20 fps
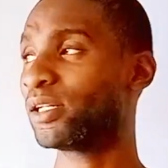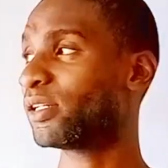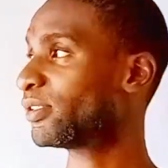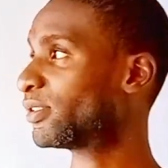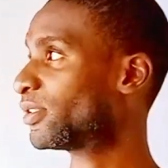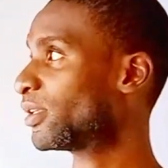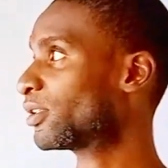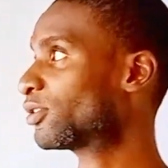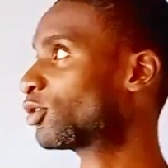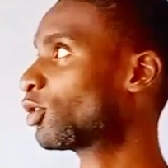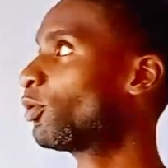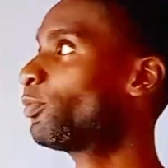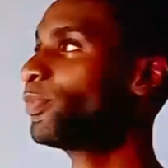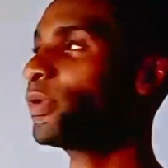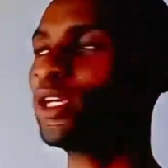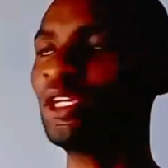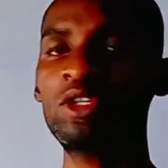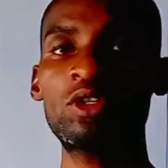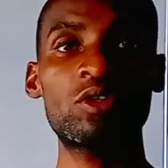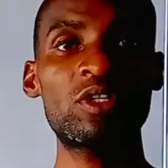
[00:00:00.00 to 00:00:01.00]
This is a
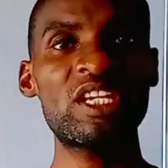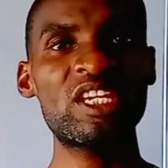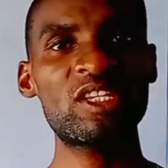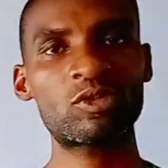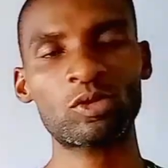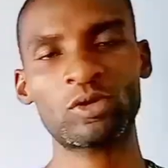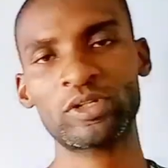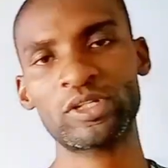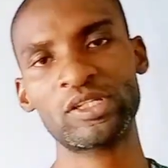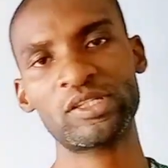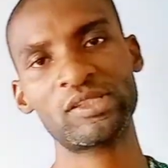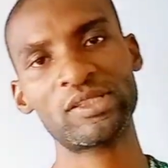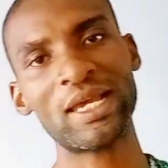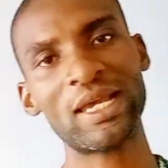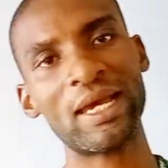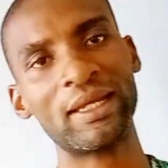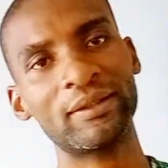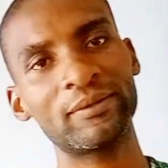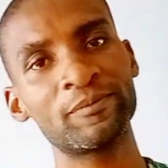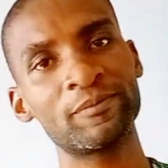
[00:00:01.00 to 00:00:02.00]
topic you need to
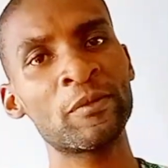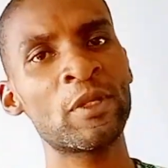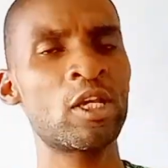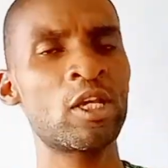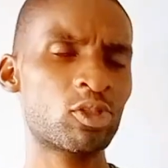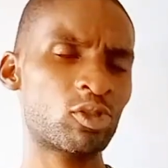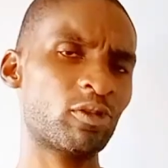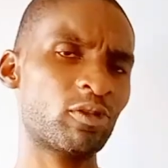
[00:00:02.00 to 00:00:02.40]
understand.